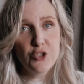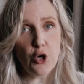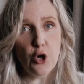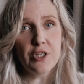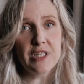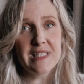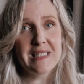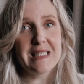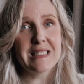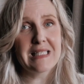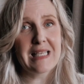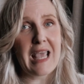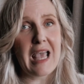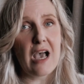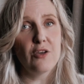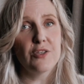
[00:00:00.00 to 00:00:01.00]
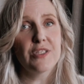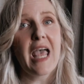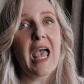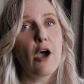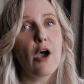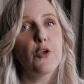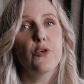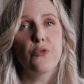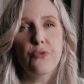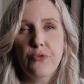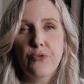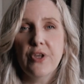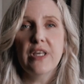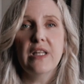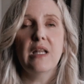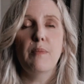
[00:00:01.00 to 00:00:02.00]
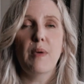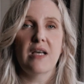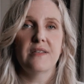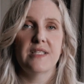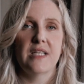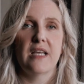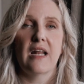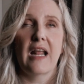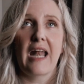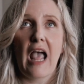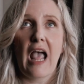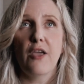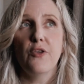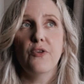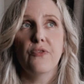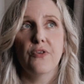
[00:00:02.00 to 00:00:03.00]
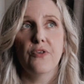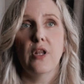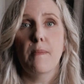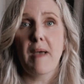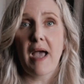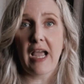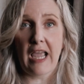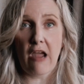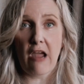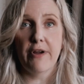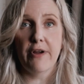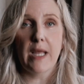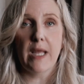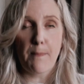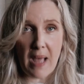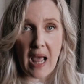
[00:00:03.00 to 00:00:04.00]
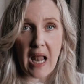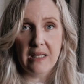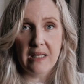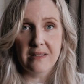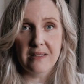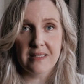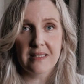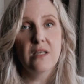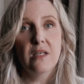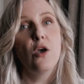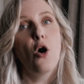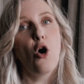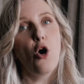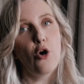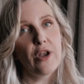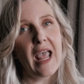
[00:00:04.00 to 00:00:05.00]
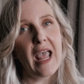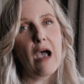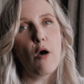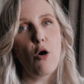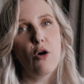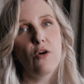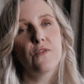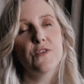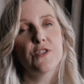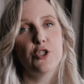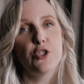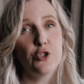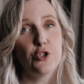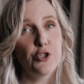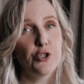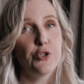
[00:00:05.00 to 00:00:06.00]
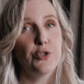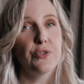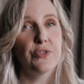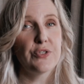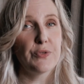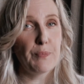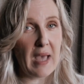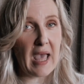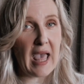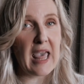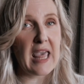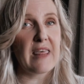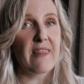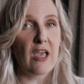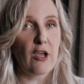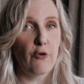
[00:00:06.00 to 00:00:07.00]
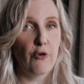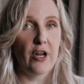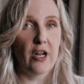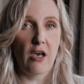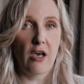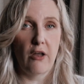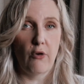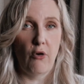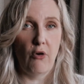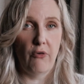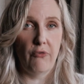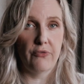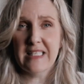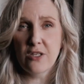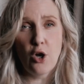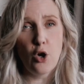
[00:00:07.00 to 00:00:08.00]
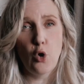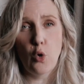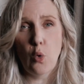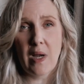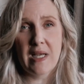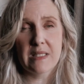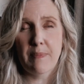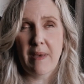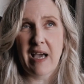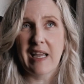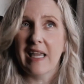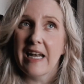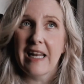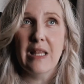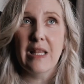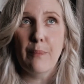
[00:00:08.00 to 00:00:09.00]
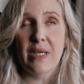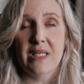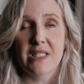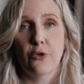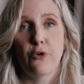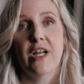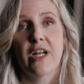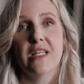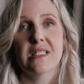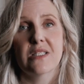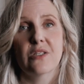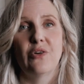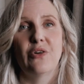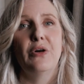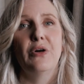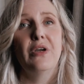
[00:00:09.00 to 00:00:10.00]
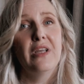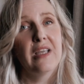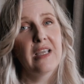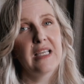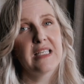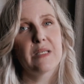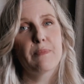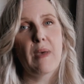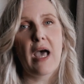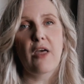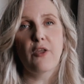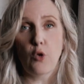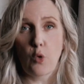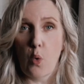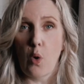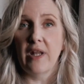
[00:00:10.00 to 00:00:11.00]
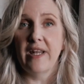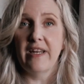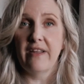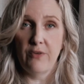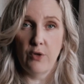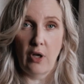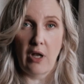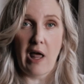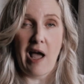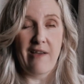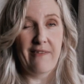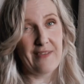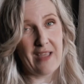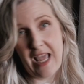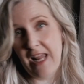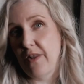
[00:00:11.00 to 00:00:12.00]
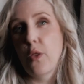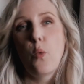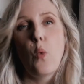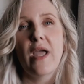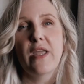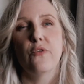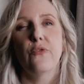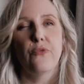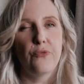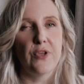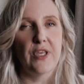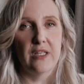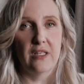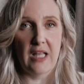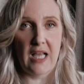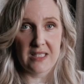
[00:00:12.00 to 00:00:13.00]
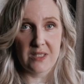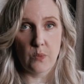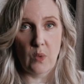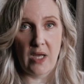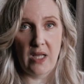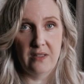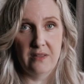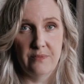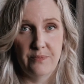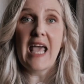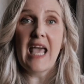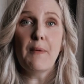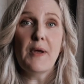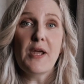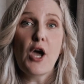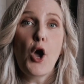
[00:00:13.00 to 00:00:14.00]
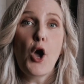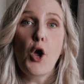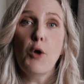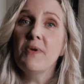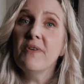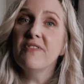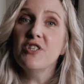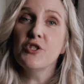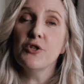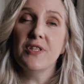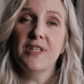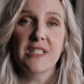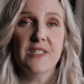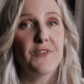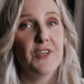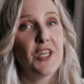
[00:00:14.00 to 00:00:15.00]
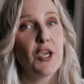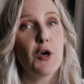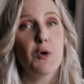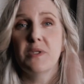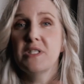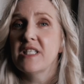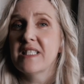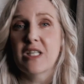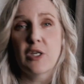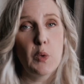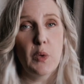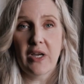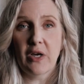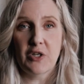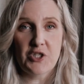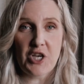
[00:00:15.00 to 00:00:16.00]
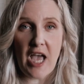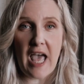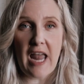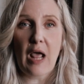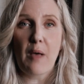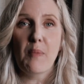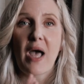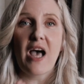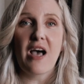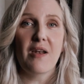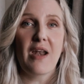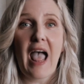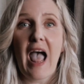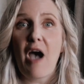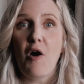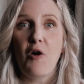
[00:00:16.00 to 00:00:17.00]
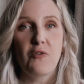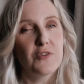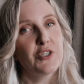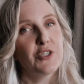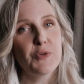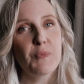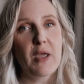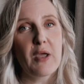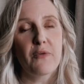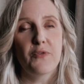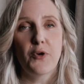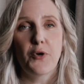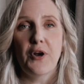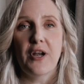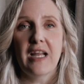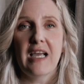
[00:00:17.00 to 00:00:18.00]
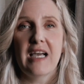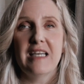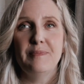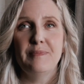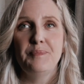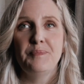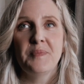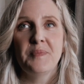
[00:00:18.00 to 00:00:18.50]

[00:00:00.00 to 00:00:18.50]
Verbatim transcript: Don't discount how you feel about debt and how you feel about carrying a balance on how often you choose to pay that credit card off. It's not always about getting the best credit score, it's about the quality of your life and the way you feel as well. Anyway, I hope you've enjoyed this video. It was just a quick chat about how often to pay off your credit card.